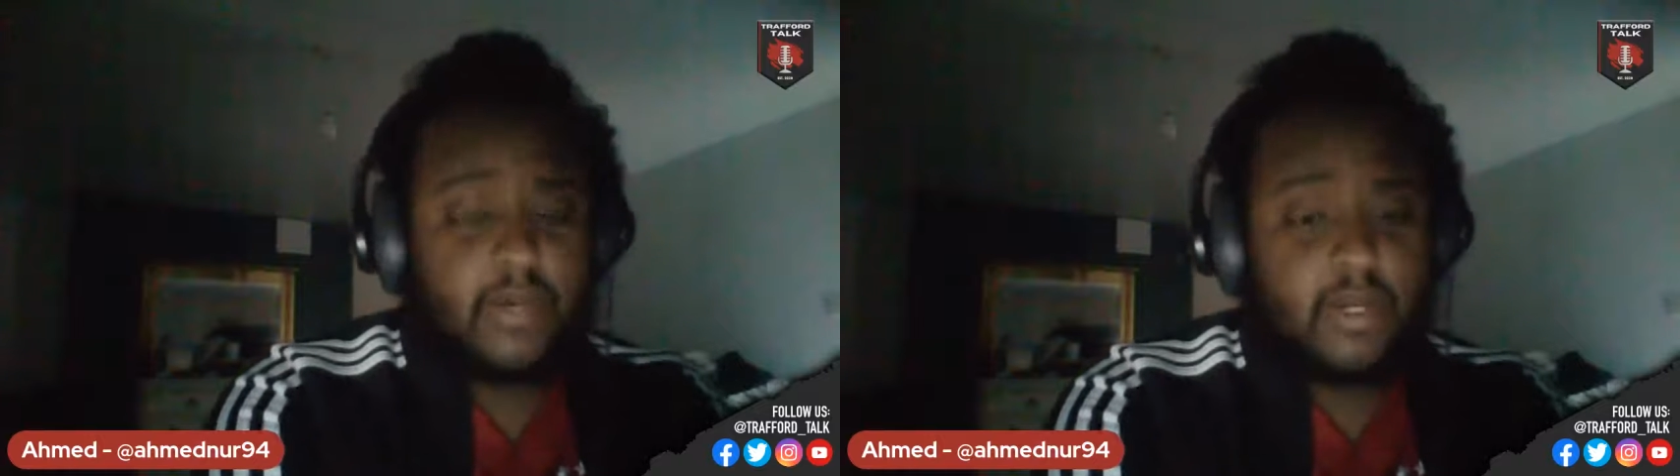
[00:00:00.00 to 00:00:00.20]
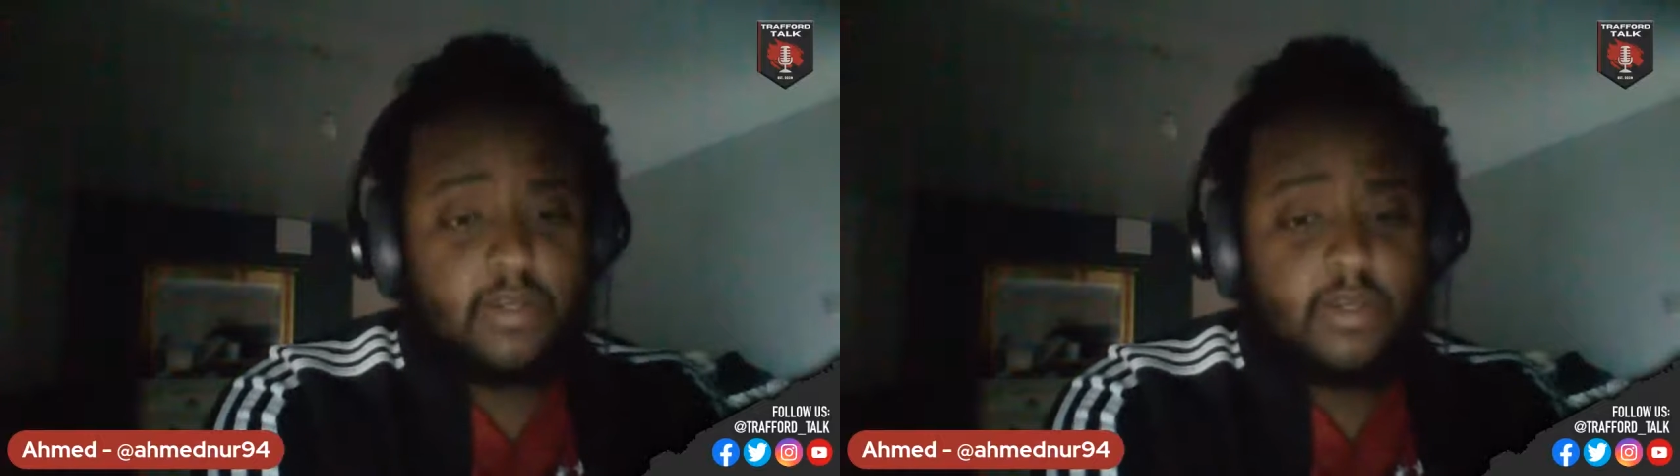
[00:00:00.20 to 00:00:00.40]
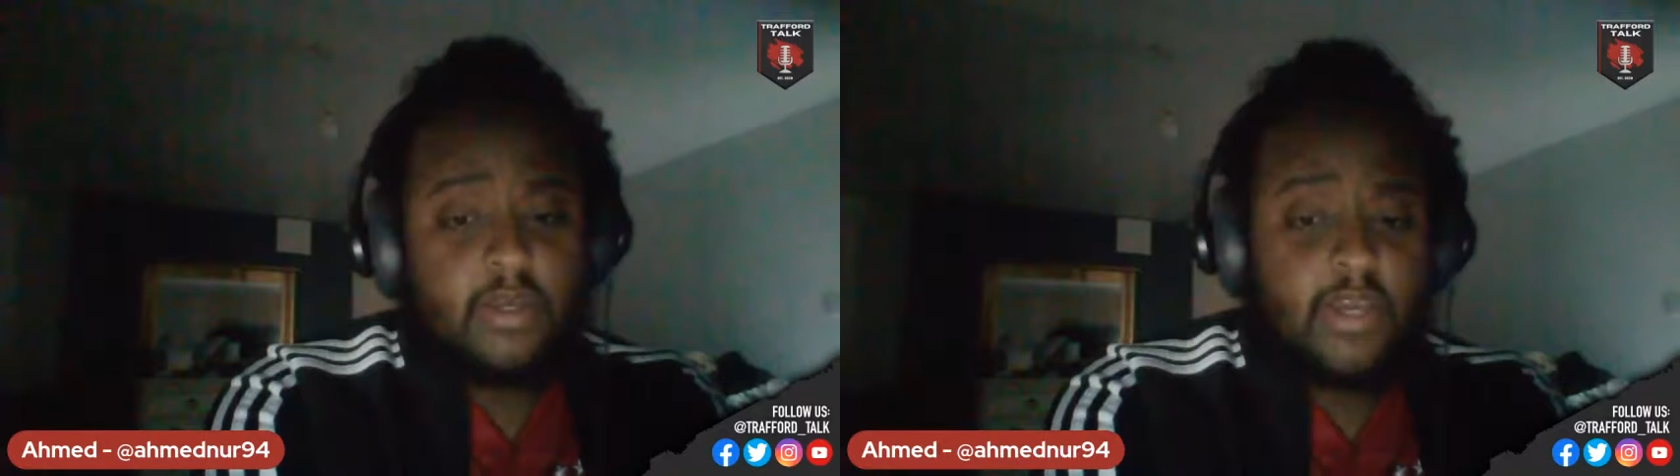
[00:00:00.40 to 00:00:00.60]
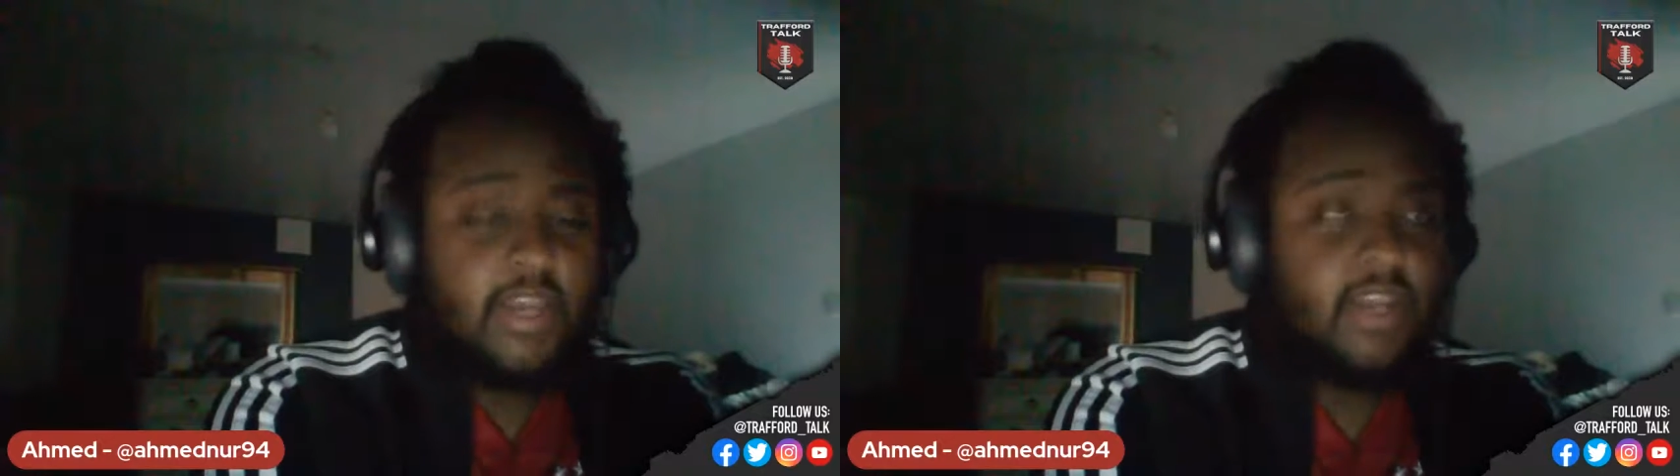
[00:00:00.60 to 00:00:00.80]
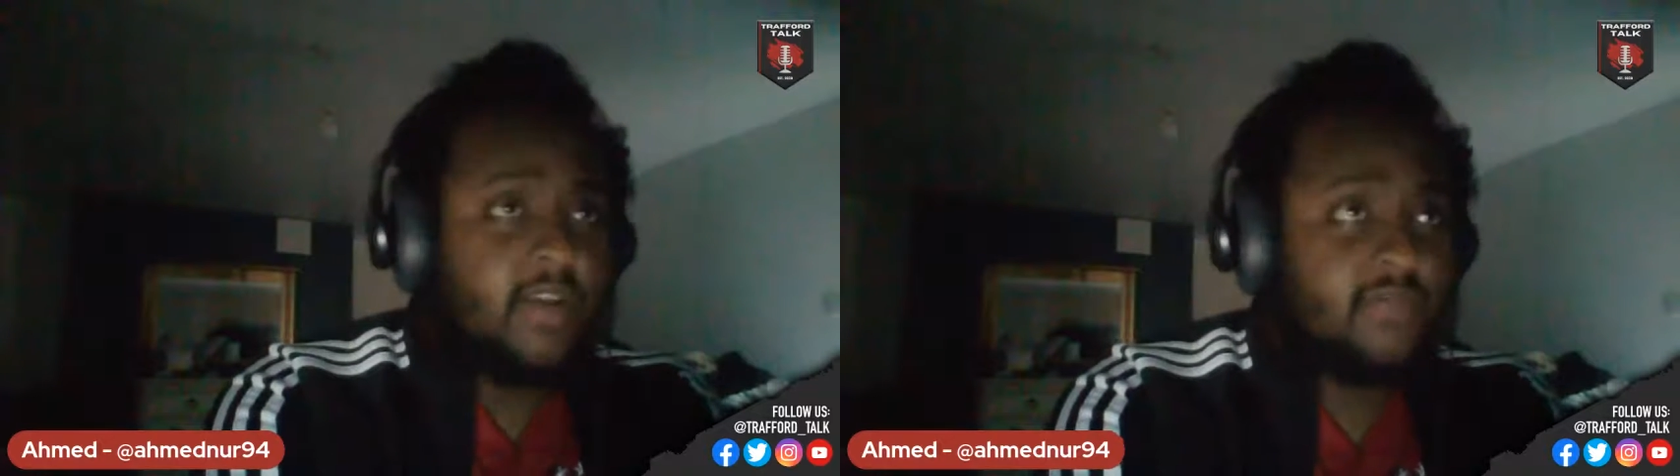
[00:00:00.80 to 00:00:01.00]
but
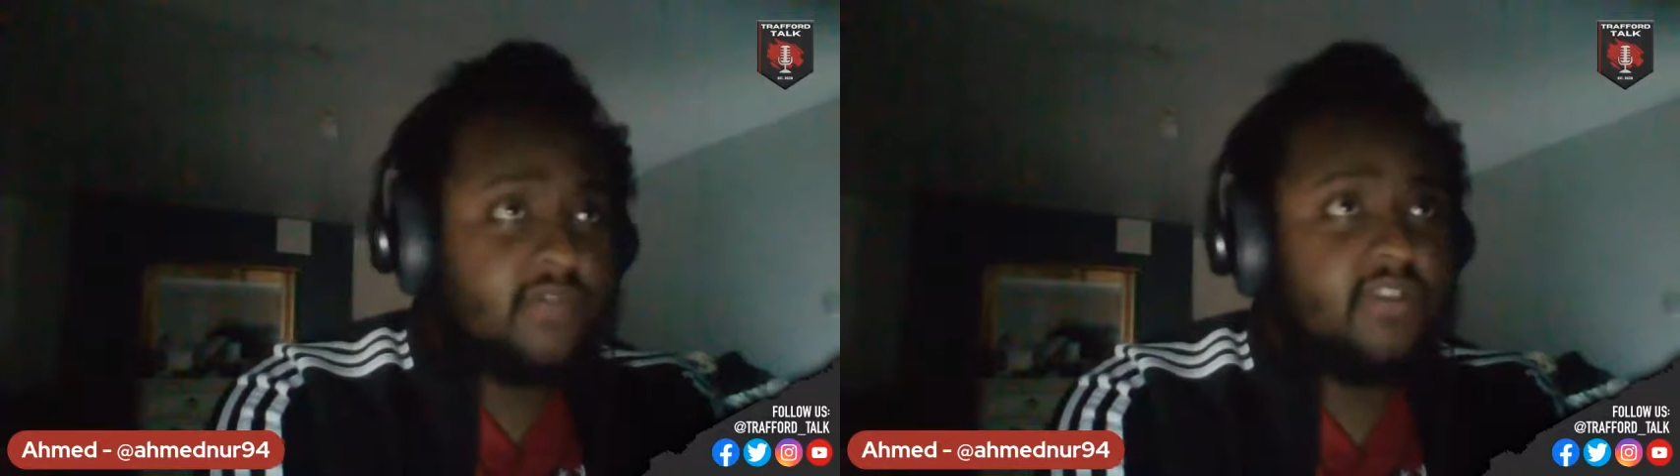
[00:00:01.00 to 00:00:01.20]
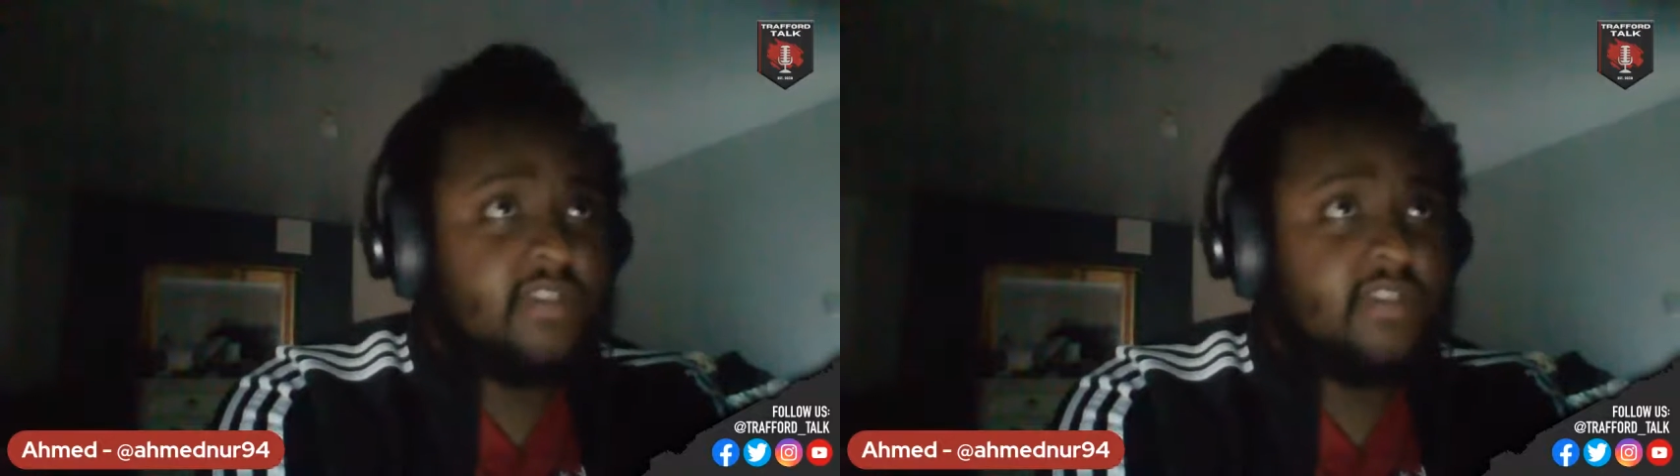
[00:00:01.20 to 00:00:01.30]
enough to